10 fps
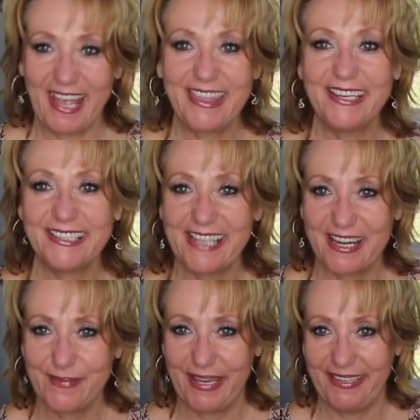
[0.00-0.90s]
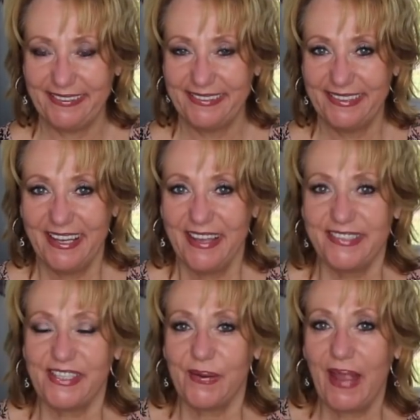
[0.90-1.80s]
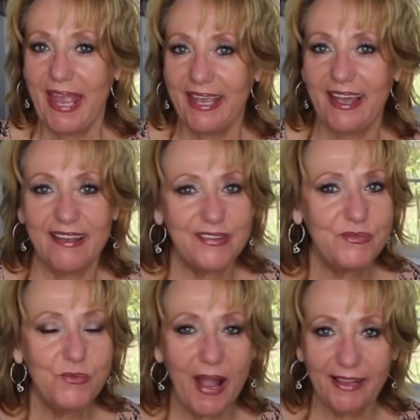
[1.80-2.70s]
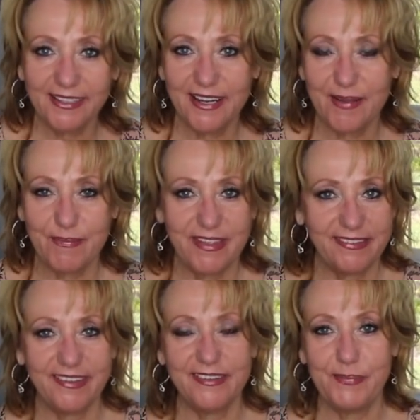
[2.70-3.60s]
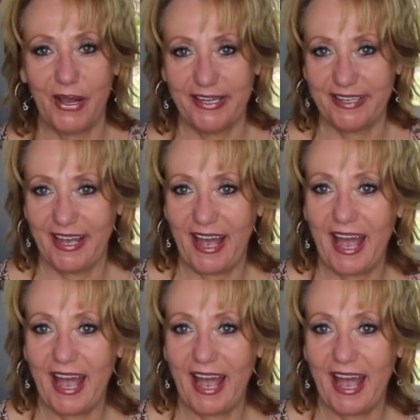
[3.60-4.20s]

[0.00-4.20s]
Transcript: I think it's gonna be. So hey guys, welcome. This is Monika.